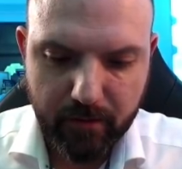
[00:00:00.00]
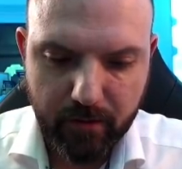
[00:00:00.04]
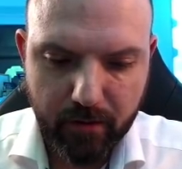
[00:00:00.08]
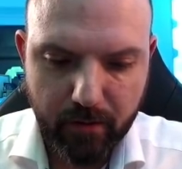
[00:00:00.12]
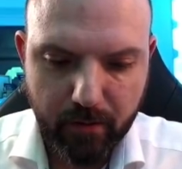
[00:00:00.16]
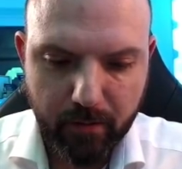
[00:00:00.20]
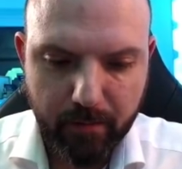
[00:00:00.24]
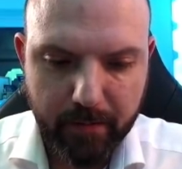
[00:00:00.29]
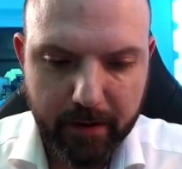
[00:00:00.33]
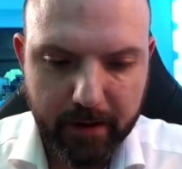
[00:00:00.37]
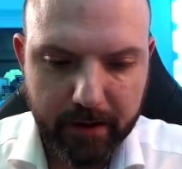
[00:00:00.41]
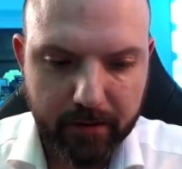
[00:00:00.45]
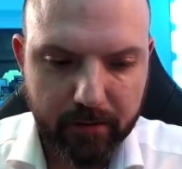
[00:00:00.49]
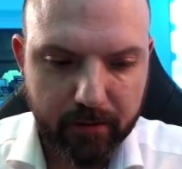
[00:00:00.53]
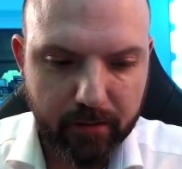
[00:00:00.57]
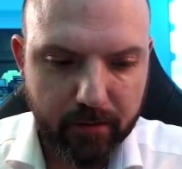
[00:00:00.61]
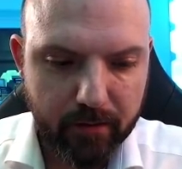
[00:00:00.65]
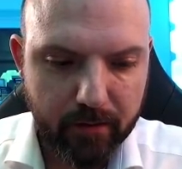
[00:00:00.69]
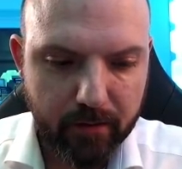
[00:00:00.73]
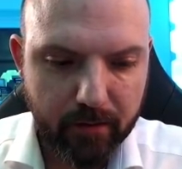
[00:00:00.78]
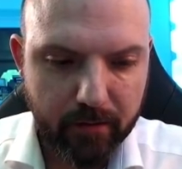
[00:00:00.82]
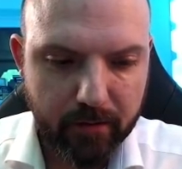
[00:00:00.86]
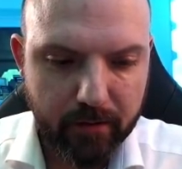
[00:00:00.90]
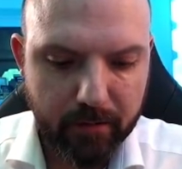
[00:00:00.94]
go back to
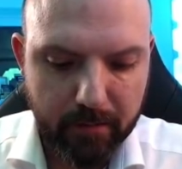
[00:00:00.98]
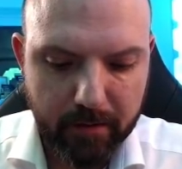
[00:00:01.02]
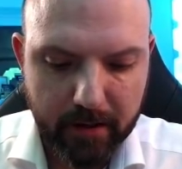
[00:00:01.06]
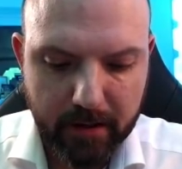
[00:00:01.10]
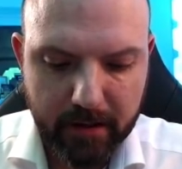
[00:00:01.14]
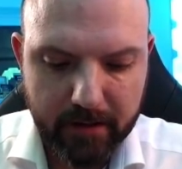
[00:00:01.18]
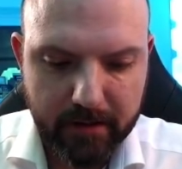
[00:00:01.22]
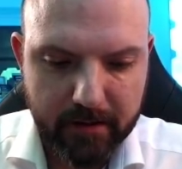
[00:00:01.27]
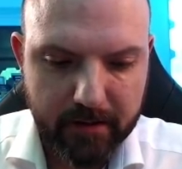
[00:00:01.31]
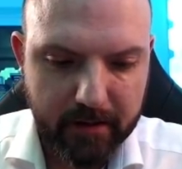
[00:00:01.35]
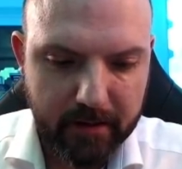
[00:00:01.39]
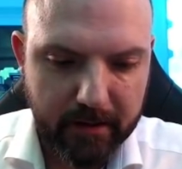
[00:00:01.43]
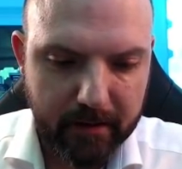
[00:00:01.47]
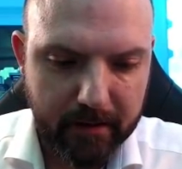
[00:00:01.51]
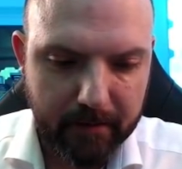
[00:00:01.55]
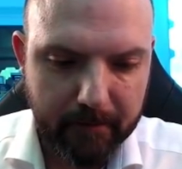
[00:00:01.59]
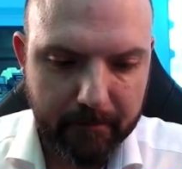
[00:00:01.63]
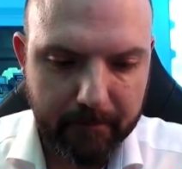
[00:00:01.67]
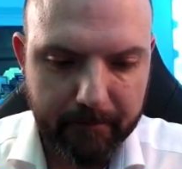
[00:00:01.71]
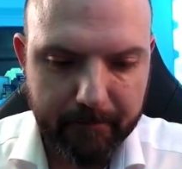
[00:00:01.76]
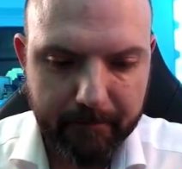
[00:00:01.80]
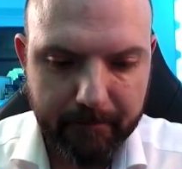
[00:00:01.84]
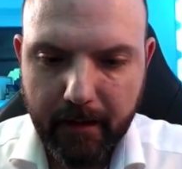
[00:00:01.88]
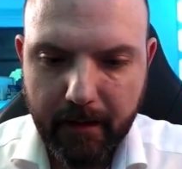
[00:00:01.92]
Notability.
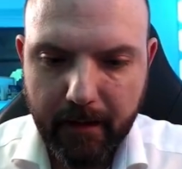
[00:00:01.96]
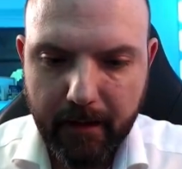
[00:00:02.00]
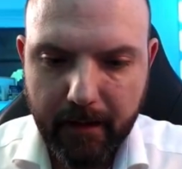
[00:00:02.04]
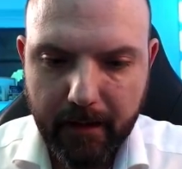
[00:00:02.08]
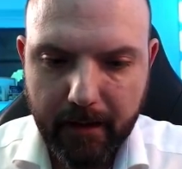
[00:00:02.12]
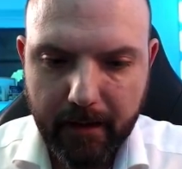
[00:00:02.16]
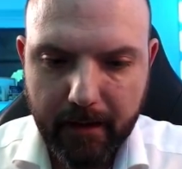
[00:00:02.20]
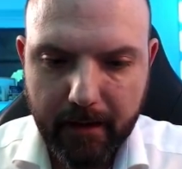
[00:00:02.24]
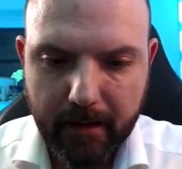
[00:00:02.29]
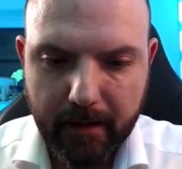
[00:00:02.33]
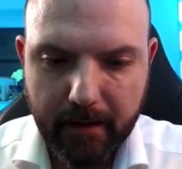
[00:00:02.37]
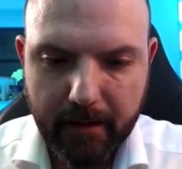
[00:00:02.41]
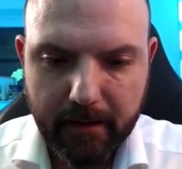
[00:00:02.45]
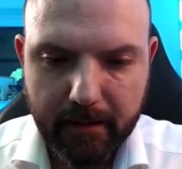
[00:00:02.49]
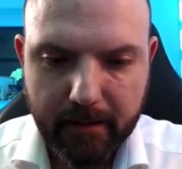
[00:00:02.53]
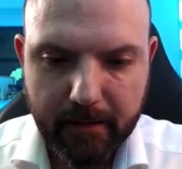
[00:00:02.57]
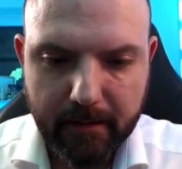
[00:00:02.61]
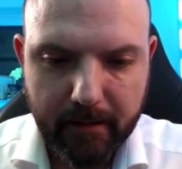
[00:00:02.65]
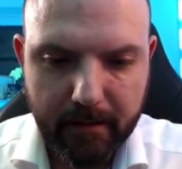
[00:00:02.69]
And